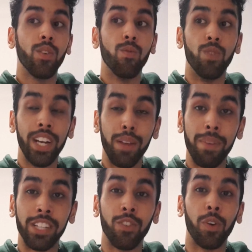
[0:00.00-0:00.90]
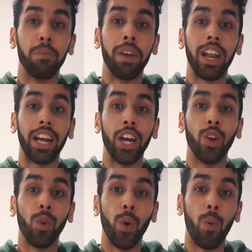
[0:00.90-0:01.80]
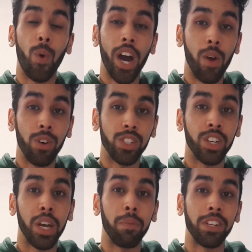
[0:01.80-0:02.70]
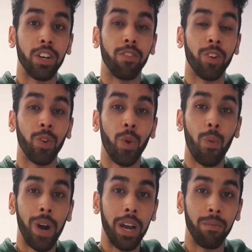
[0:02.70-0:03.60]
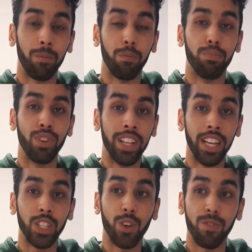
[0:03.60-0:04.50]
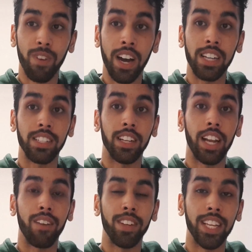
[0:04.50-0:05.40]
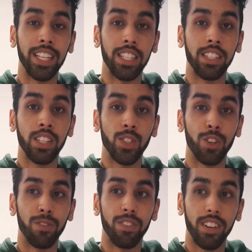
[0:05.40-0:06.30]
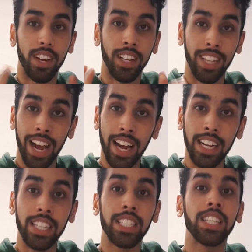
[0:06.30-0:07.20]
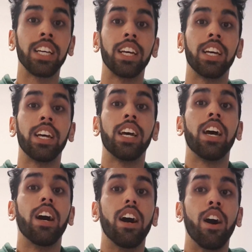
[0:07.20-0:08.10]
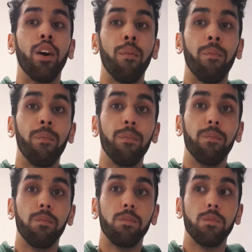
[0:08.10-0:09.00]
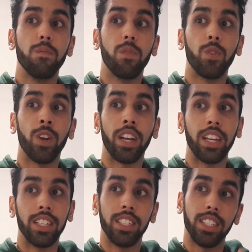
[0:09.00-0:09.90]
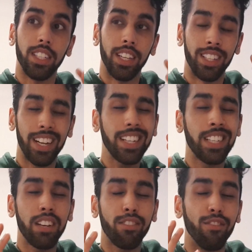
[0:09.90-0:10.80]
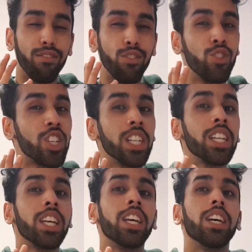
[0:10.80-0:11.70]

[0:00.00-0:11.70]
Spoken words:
really messing with me. Like, I don't know why I want to hurt myself. I don't know why I'm breathing so fast and having these sort of attacks. So like it's like a state of confusion